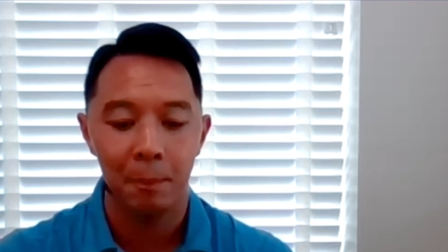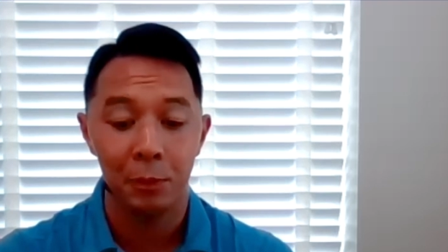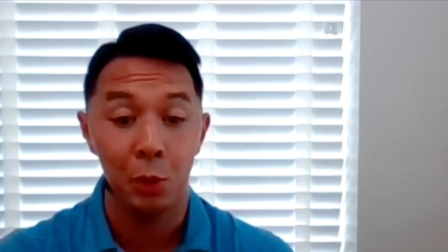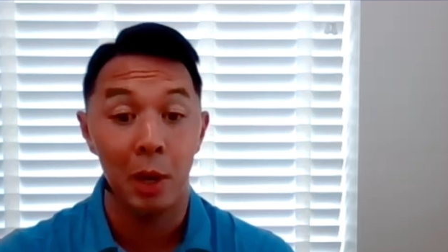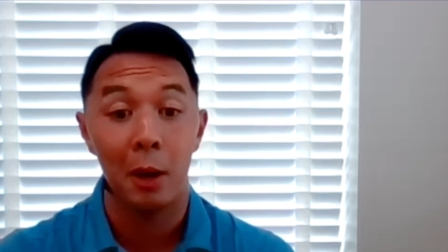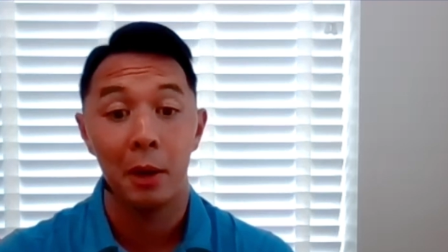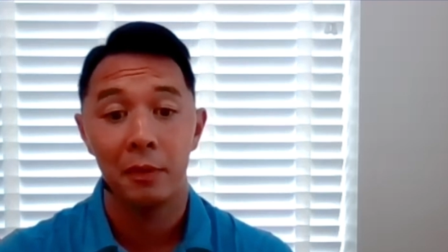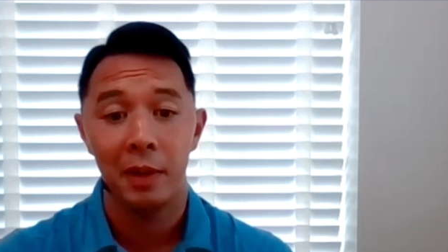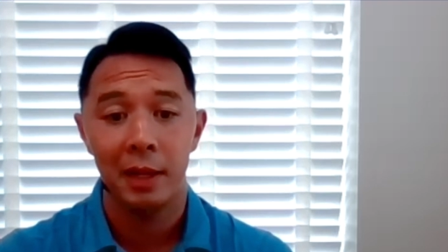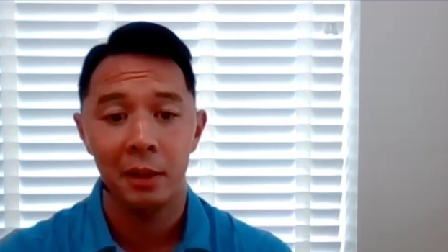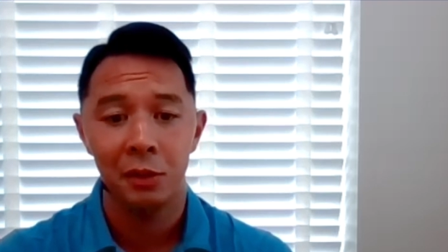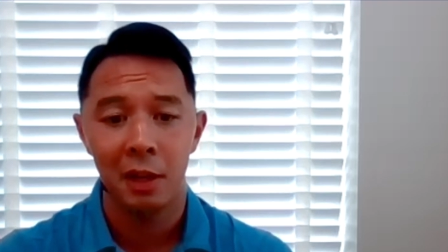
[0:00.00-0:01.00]
to our
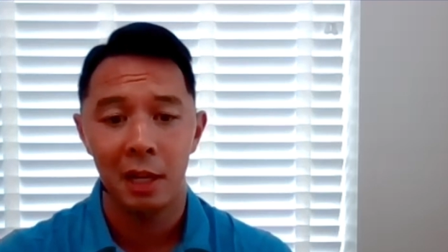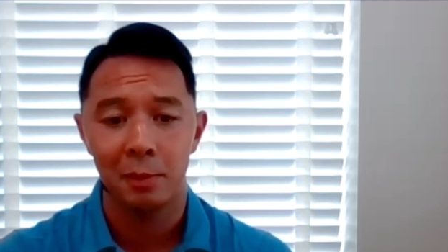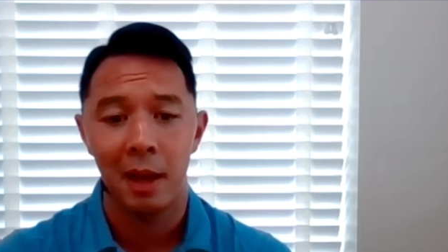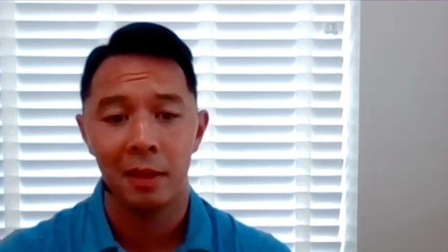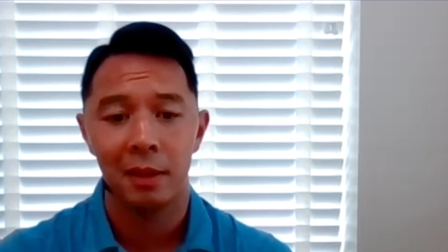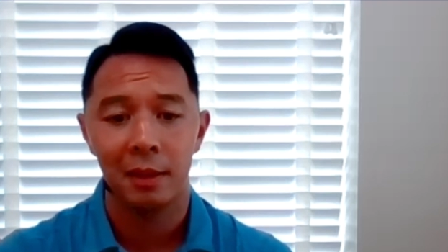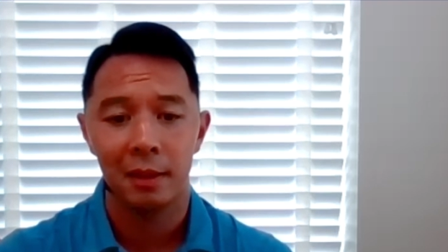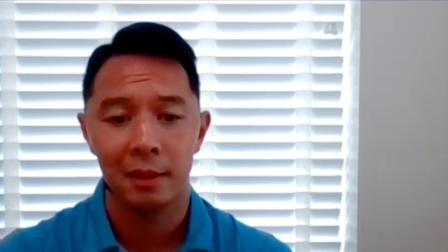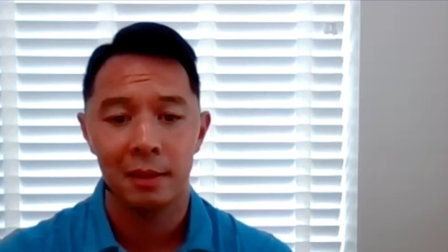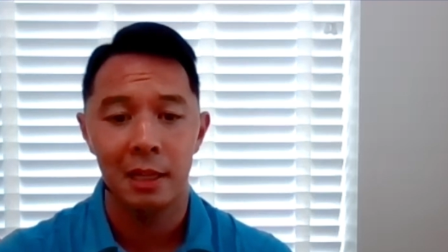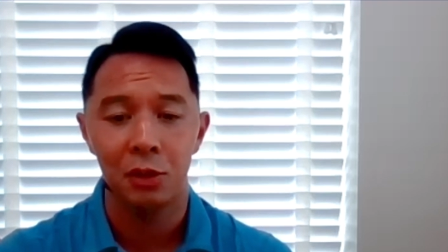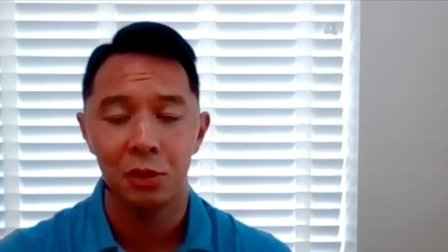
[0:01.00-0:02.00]
advantage as math
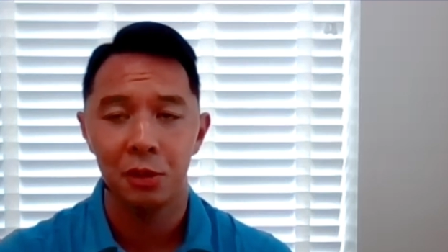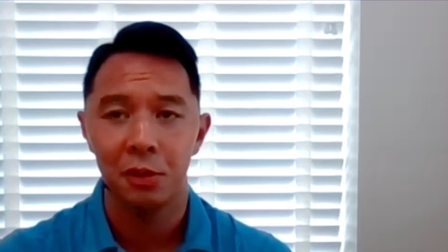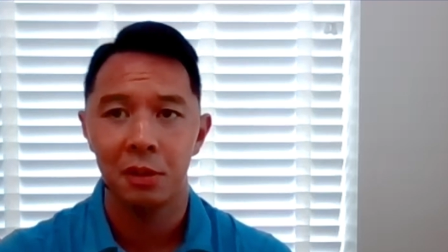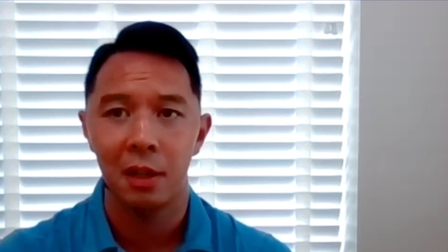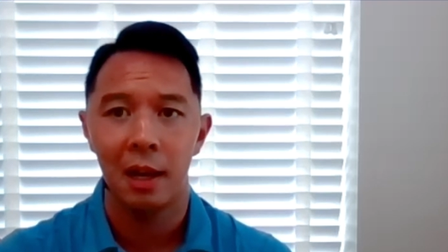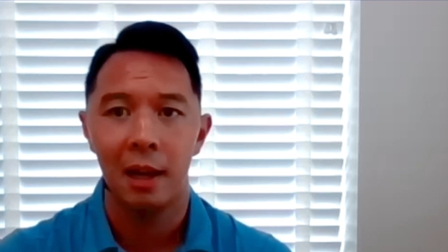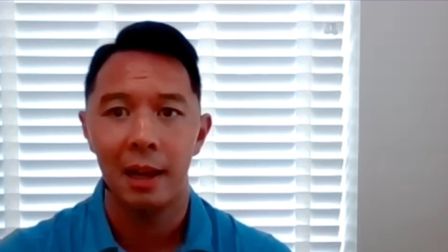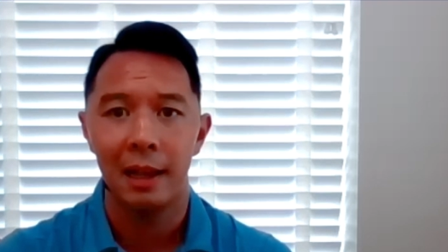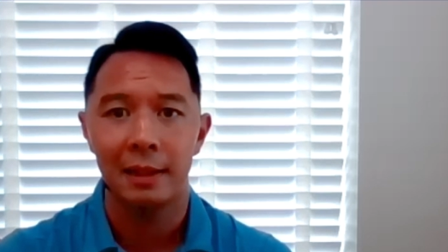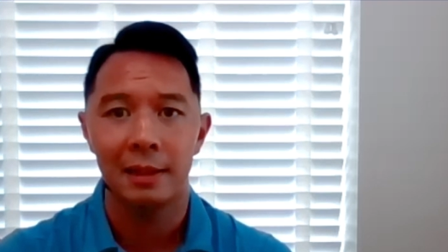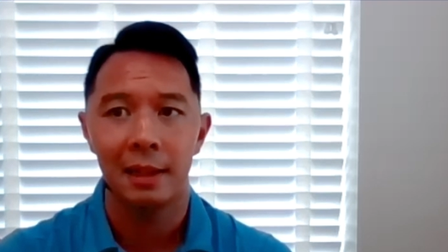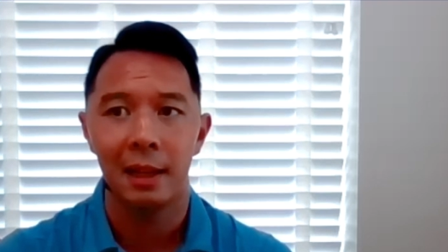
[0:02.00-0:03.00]
teachers uh,
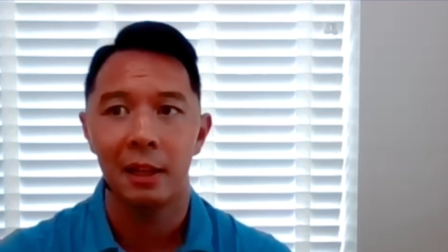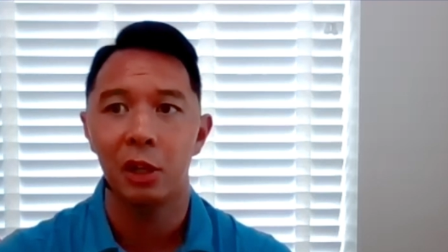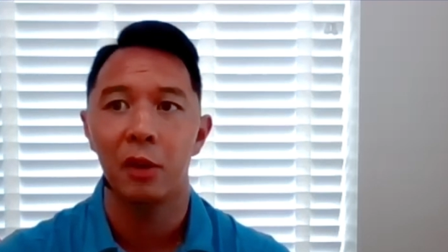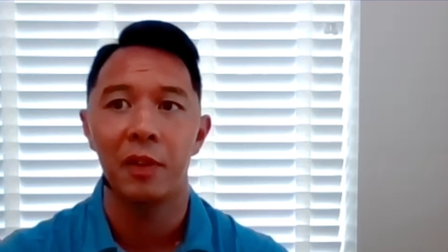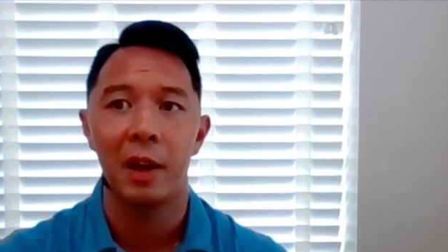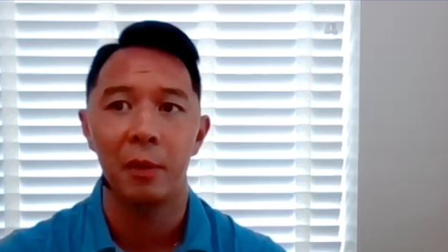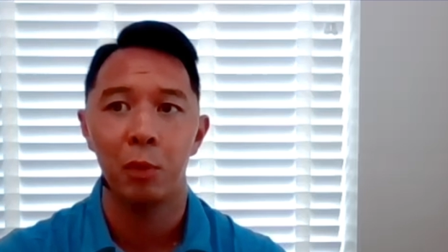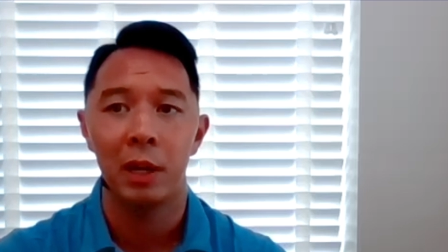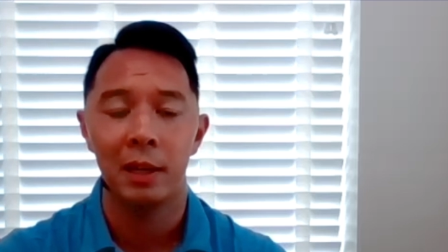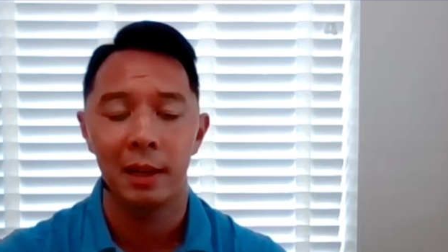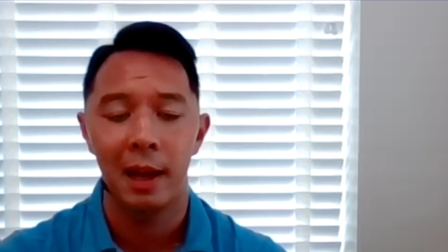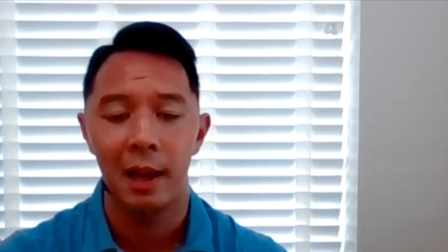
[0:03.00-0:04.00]
and say, you know, if I
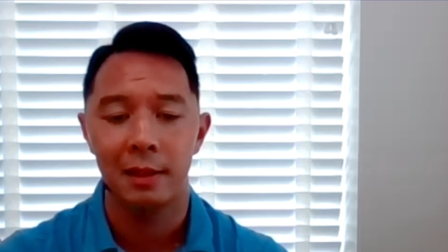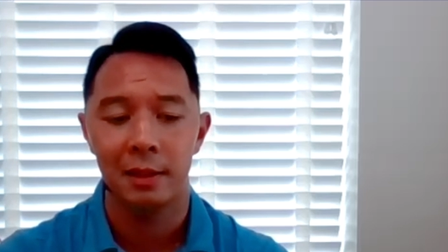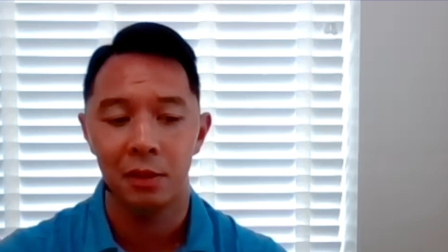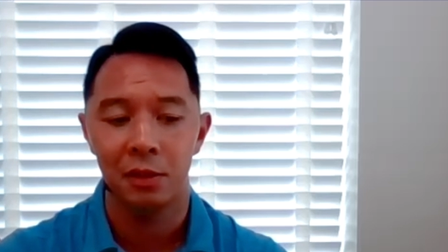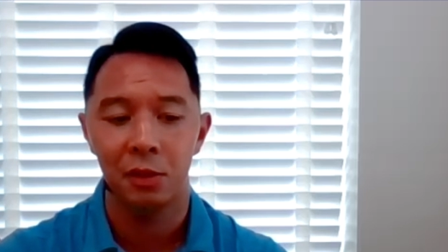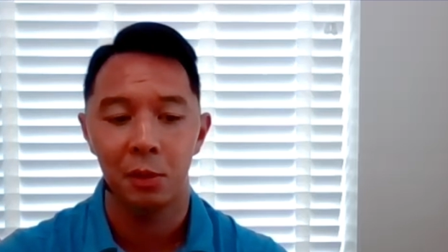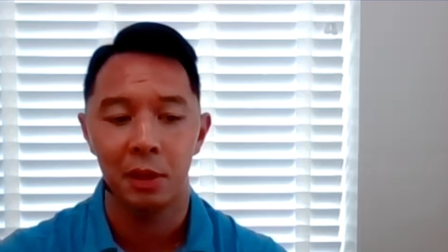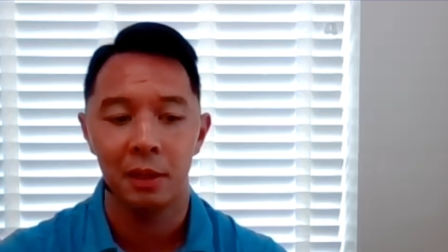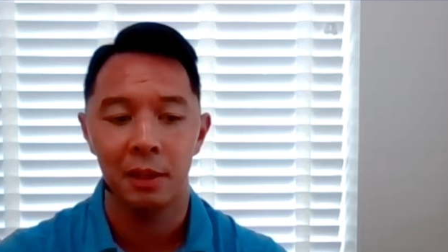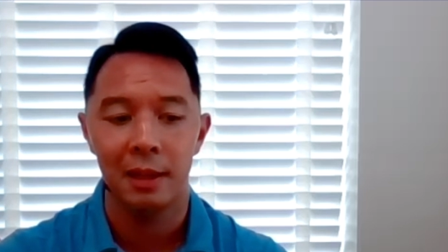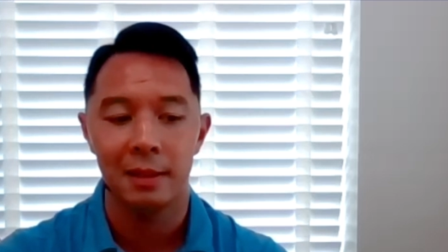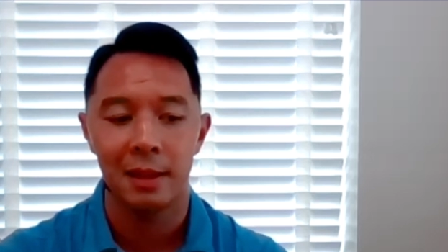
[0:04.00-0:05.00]
recognize that this student
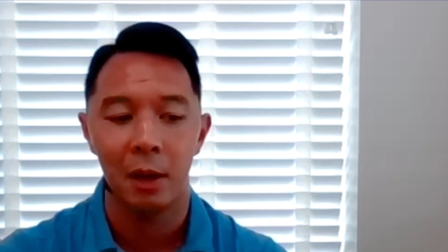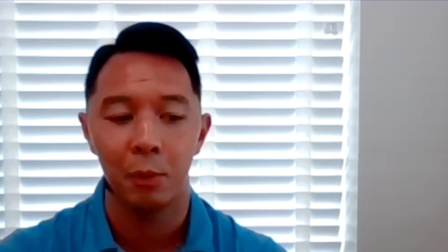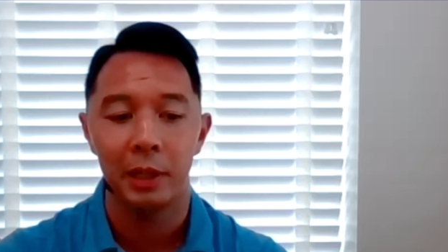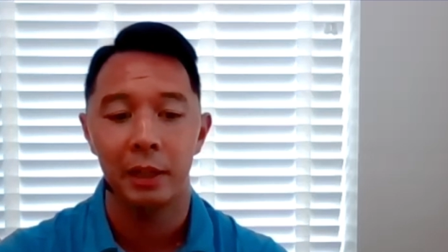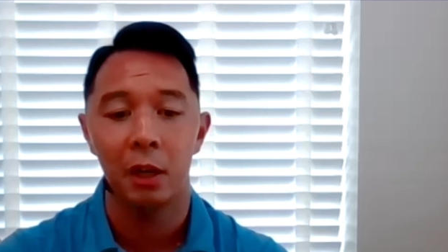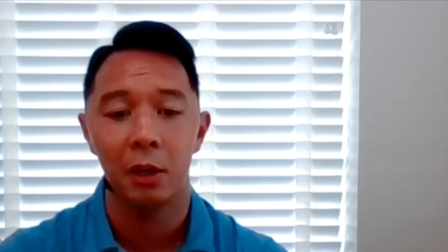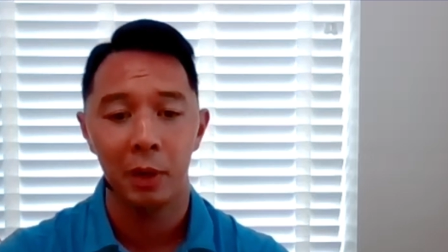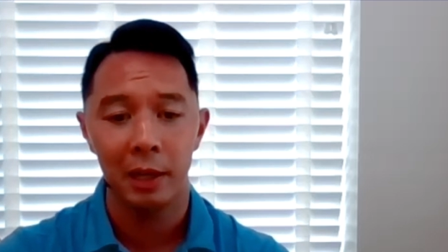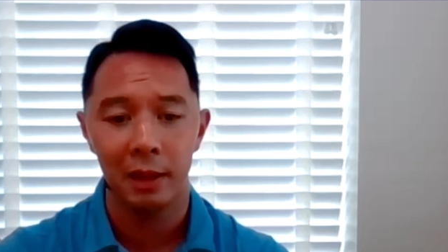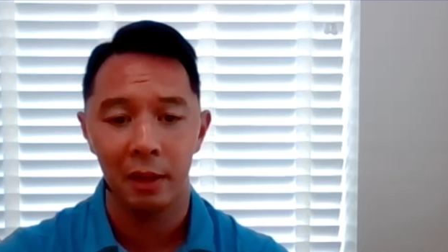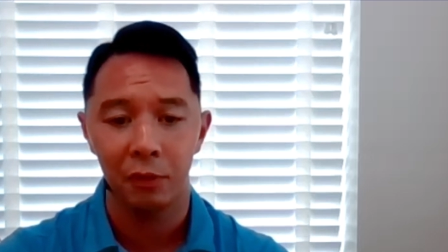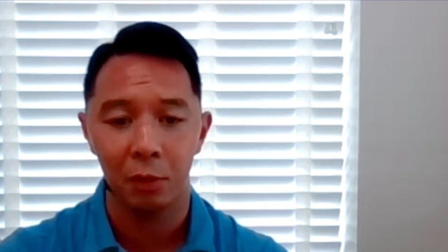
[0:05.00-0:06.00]
is not reading on grade
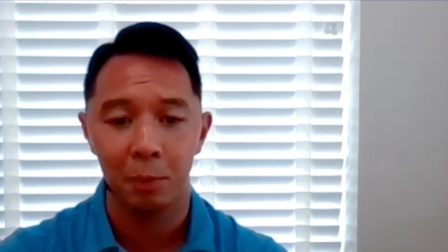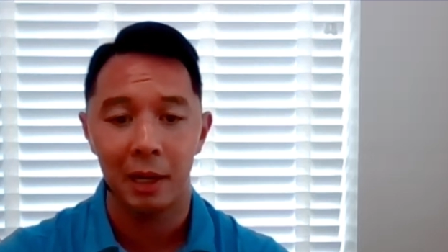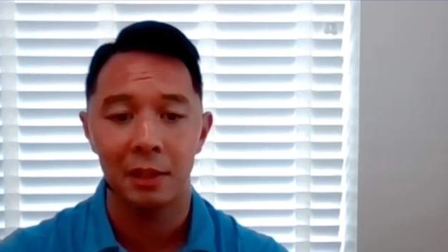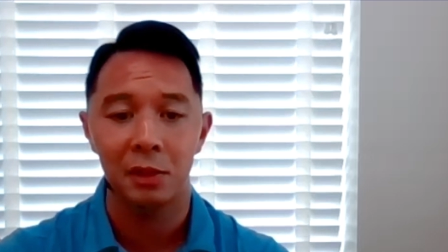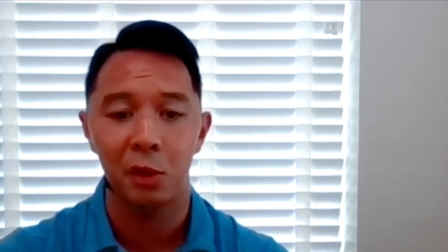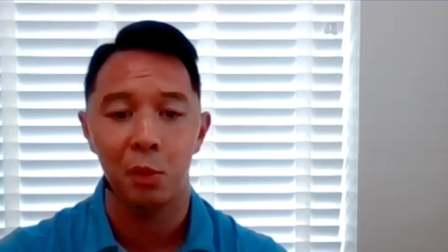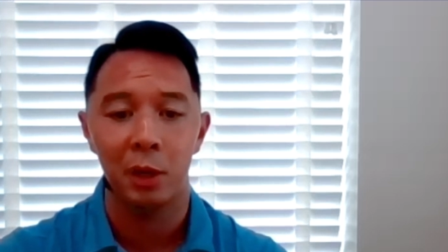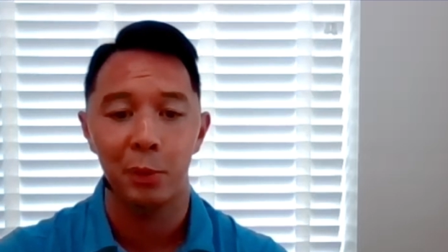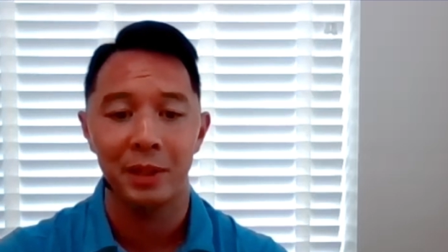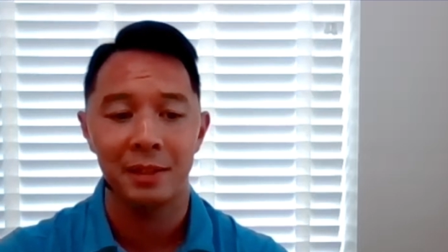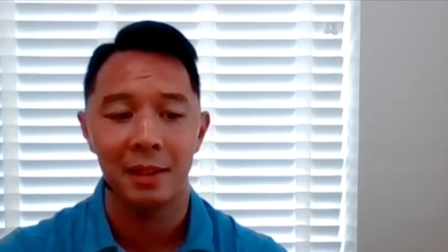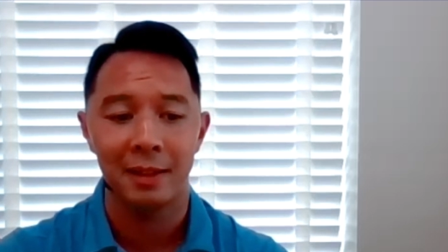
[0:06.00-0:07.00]
level, but I still want to
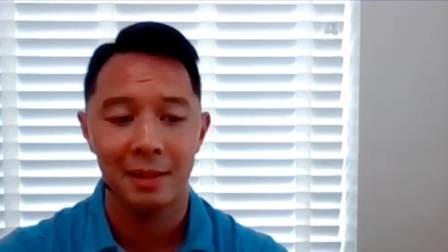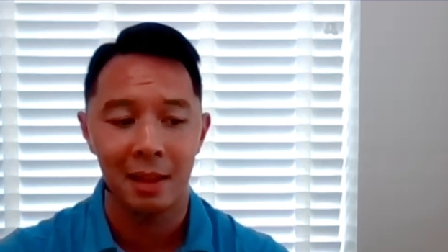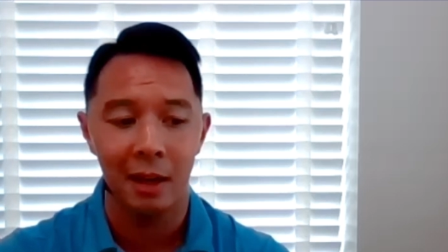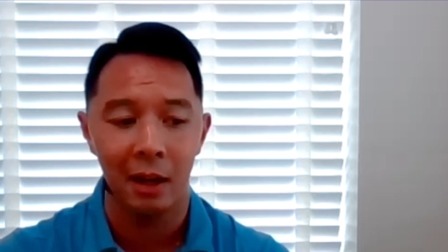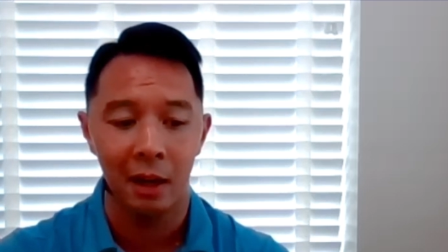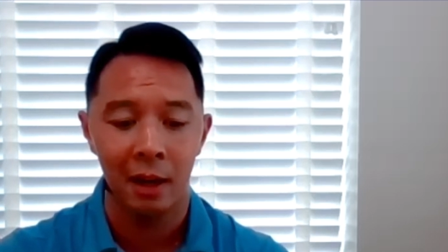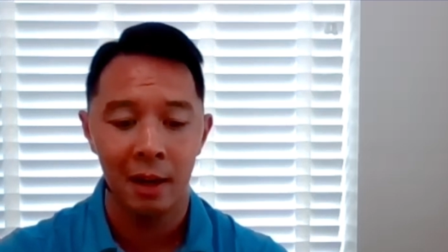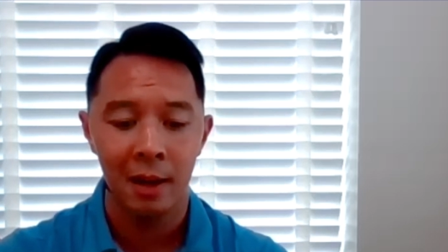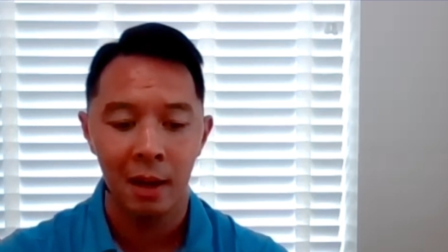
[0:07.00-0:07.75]
assess their